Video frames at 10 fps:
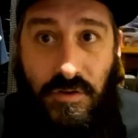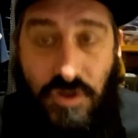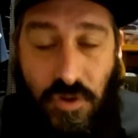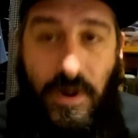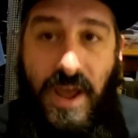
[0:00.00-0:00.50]

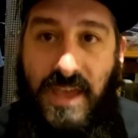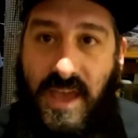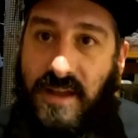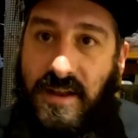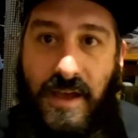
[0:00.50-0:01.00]
do what I
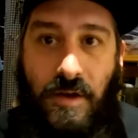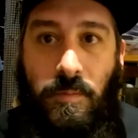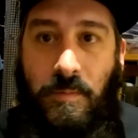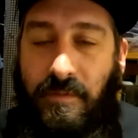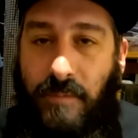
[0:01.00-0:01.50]
can to
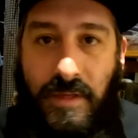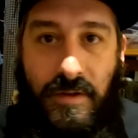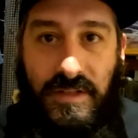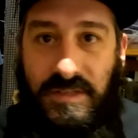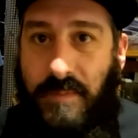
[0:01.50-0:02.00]
help,
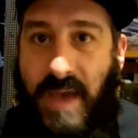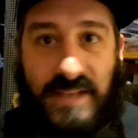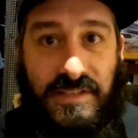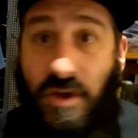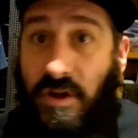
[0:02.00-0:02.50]
whether it's
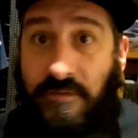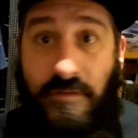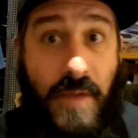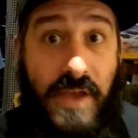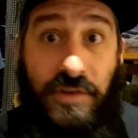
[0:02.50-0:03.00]
passing on
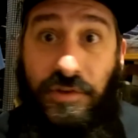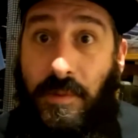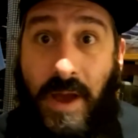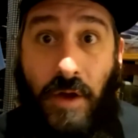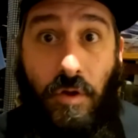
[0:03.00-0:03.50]
information
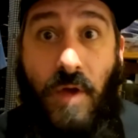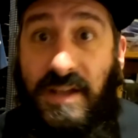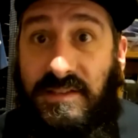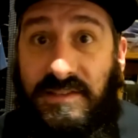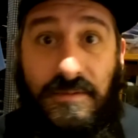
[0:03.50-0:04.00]
about
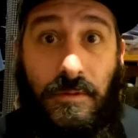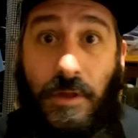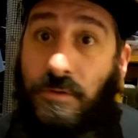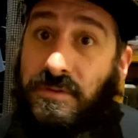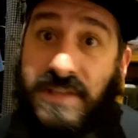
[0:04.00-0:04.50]
grants or
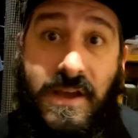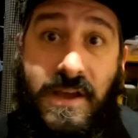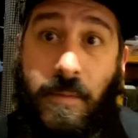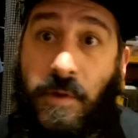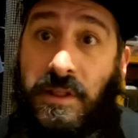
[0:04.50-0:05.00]
loans that
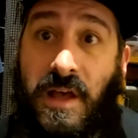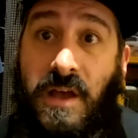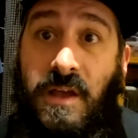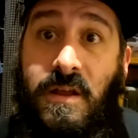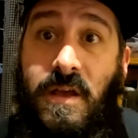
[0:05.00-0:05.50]
come
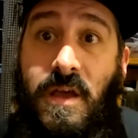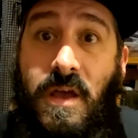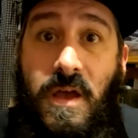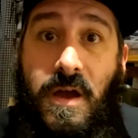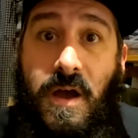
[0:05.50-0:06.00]
online,
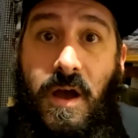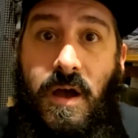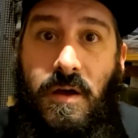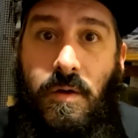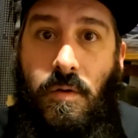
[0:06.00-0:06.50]

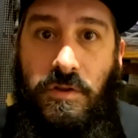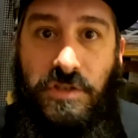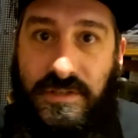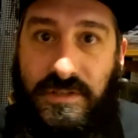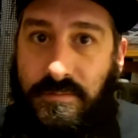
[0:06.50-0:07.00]
uh, or
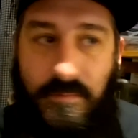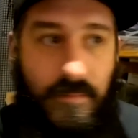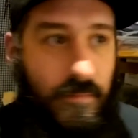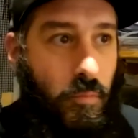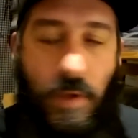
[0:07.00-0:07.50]
just
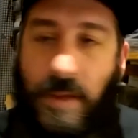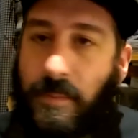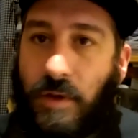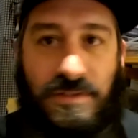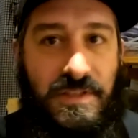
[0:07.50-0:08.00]

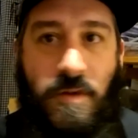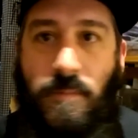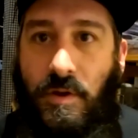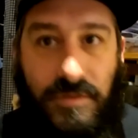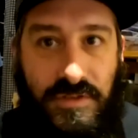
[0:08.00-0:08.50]
repost their
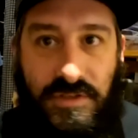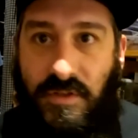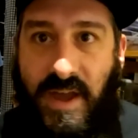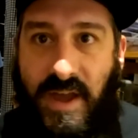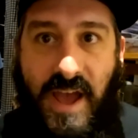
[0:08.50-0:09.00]
posts so
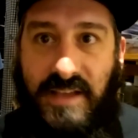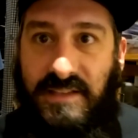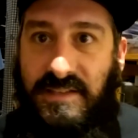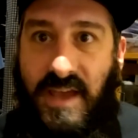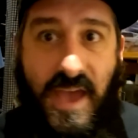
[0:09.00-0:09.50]
that I can
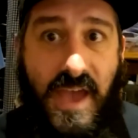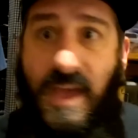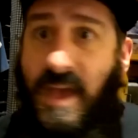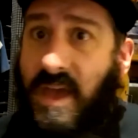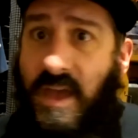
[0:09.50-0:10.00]
say, hey,
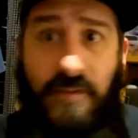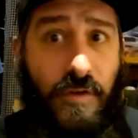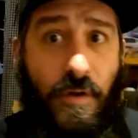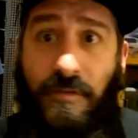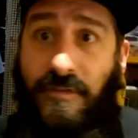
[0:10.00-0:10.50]
if
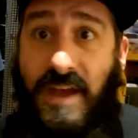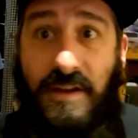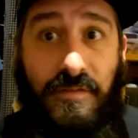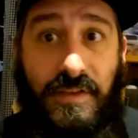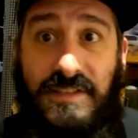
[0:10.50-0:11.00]
you're a fan
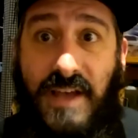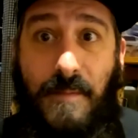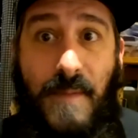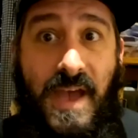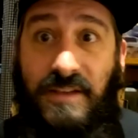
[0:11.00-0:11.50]
of East Side
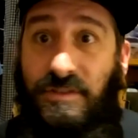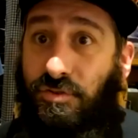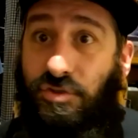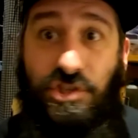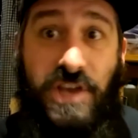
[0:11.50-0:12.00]
Mags, you
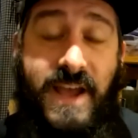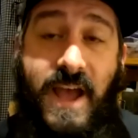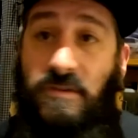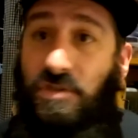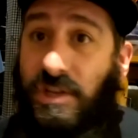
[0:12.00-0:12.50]
should check
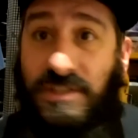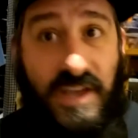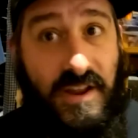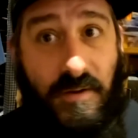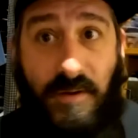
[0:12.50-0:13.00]
out Just
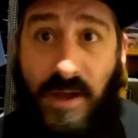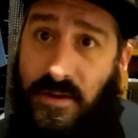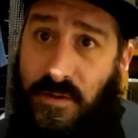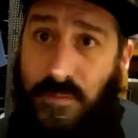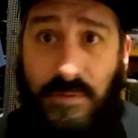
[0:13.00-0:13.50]
Kidding Around
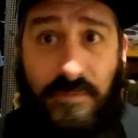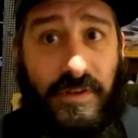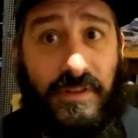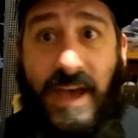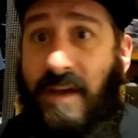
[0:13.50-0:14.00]
on
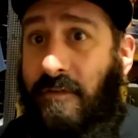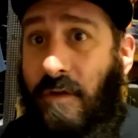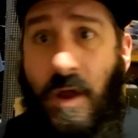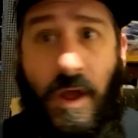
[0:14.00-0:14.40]
Bloomfield Avenue, or